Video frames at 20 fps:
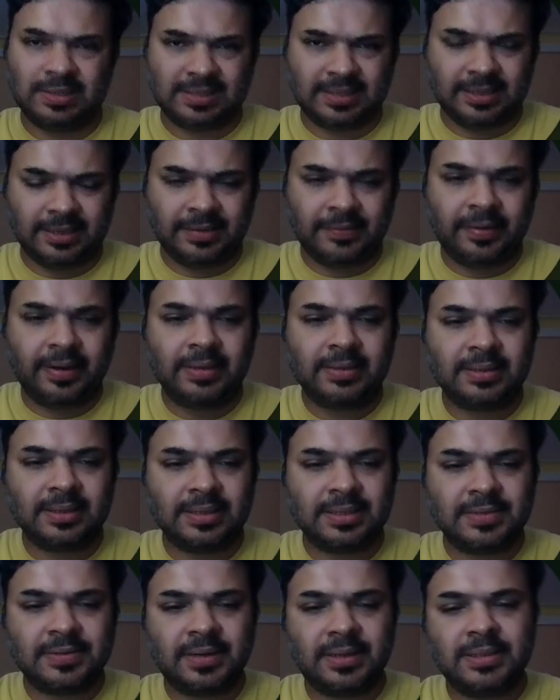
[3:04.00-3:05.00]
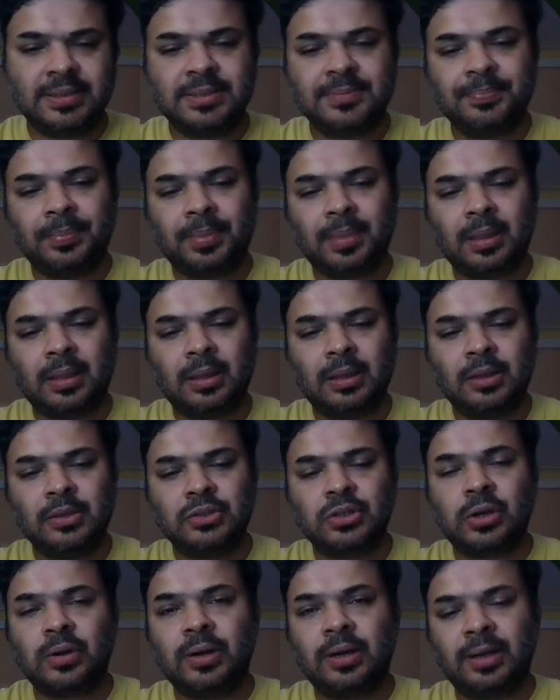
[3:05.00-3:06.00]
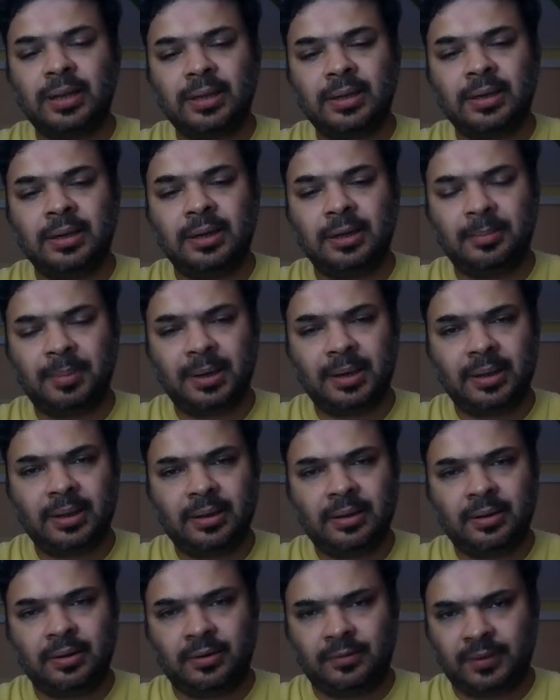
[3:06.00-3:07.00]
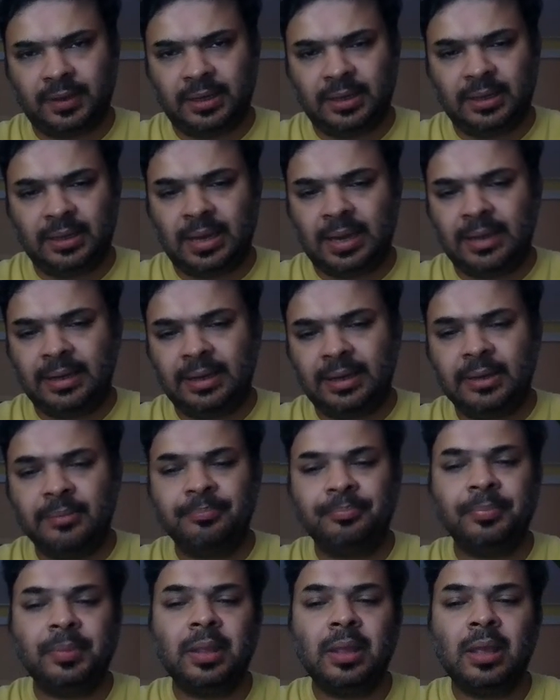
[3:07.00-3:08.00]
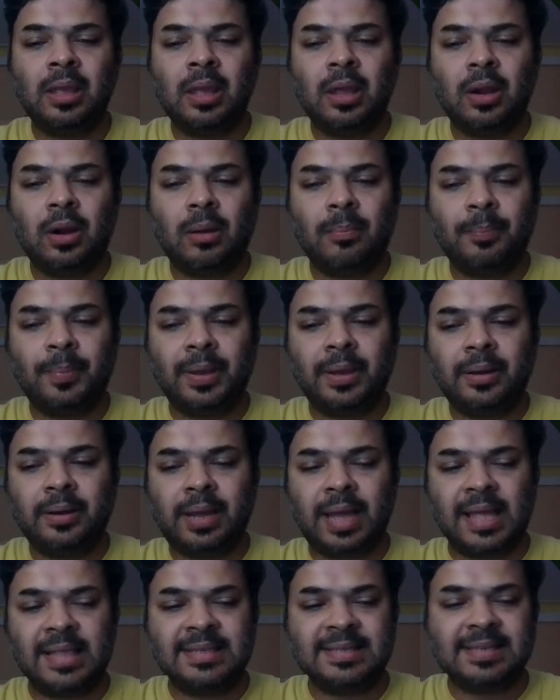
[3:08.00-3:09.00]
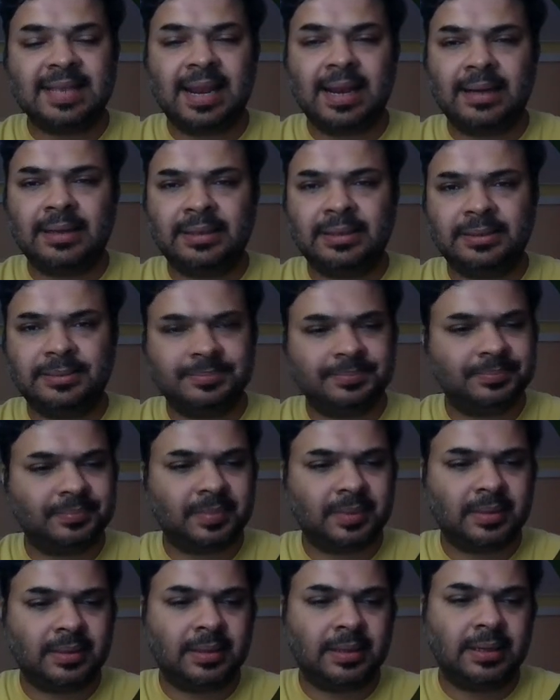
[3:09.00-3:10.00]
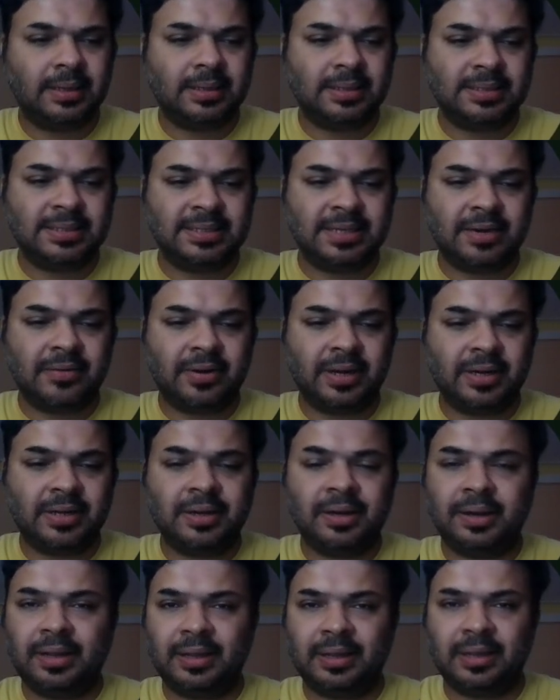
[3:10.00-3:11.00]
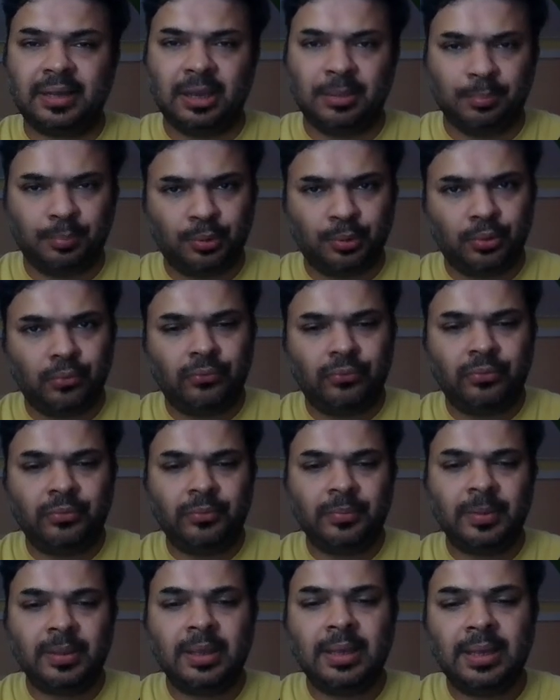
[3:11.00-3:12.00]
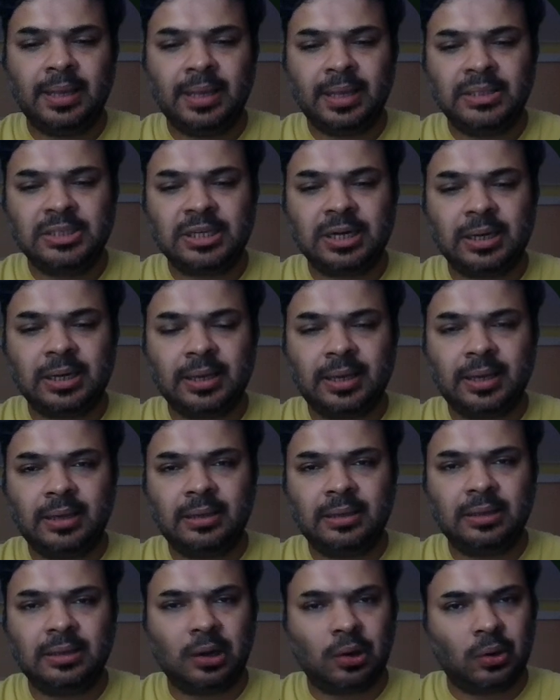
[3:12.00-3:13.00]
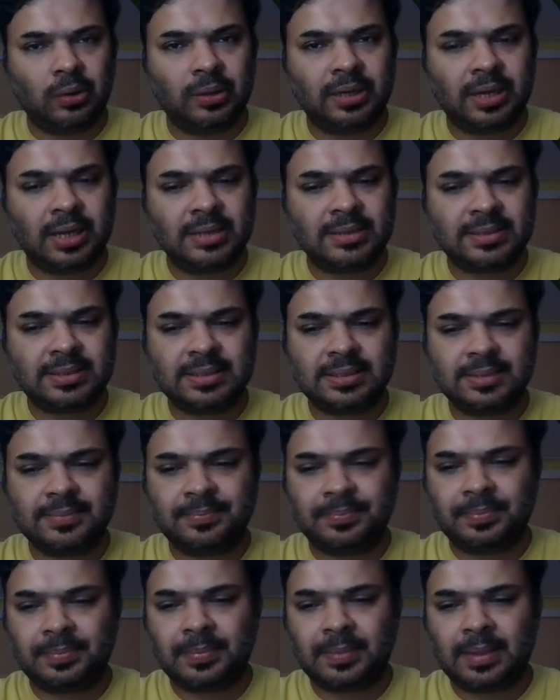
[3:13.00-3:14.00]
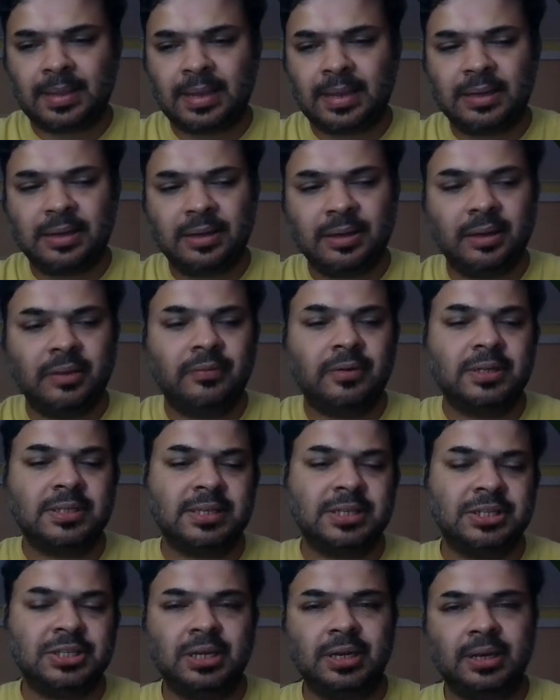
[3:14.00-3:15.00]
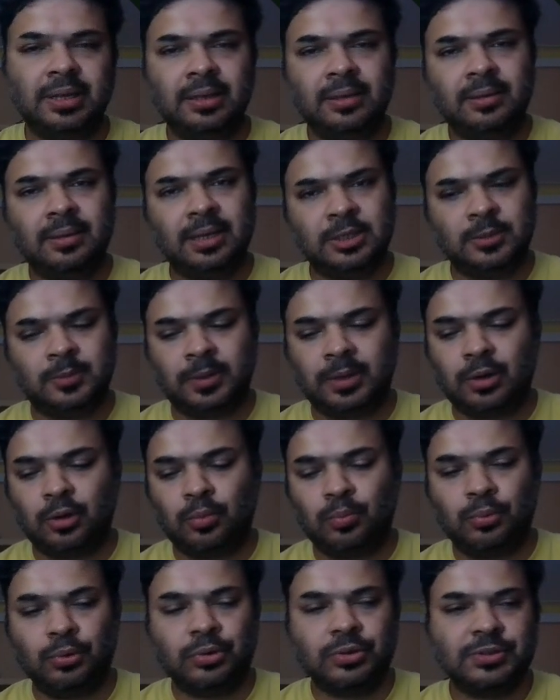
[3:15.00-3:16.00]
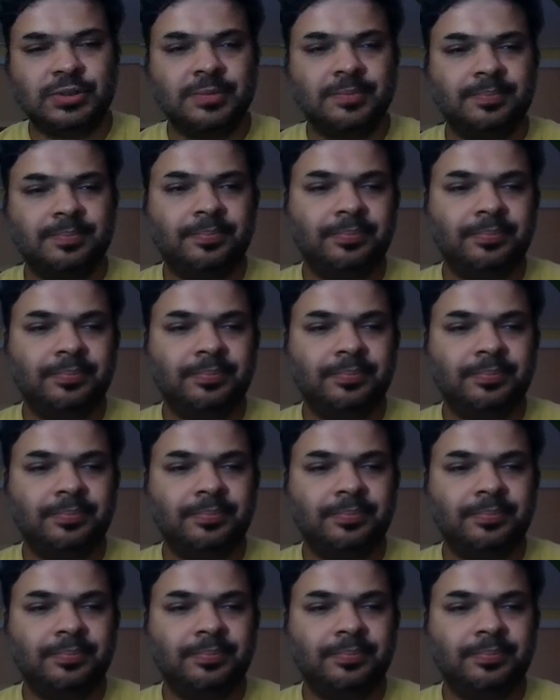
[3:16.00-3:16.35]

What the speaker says: constraints, Socratic deepening of any idea, compare and select, and it is generate, critique, improve, chunking, long tasks, and reverse engineering expert outputs.